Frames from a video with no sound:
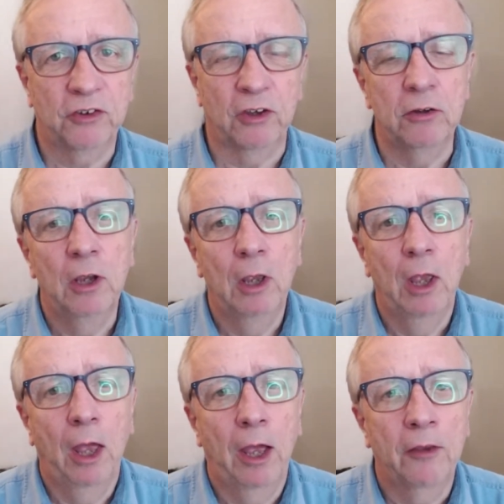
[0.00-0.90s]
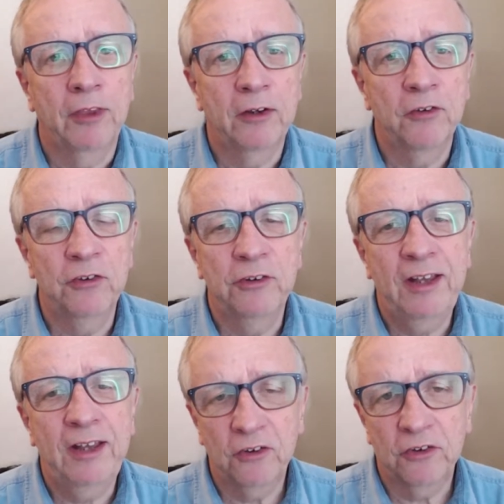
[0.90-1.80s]
So that doesn't
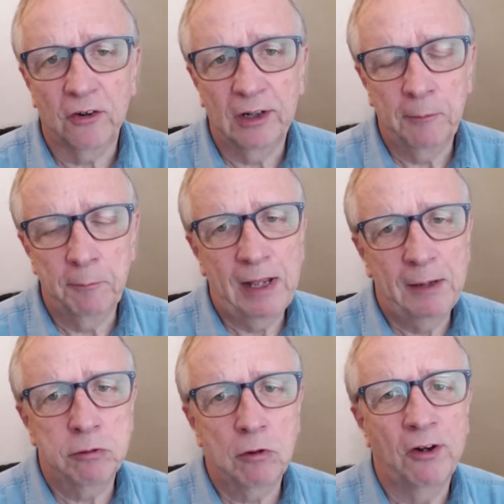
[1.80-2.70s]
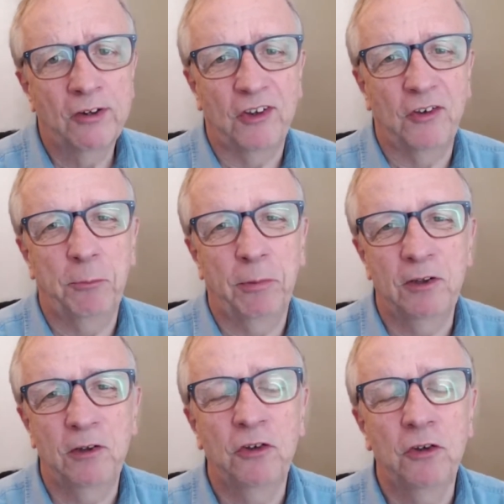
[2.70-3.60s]
necessarily impact prices, but
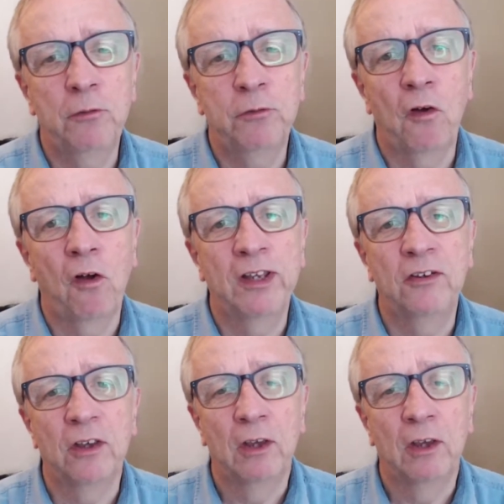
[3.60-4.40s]
you do find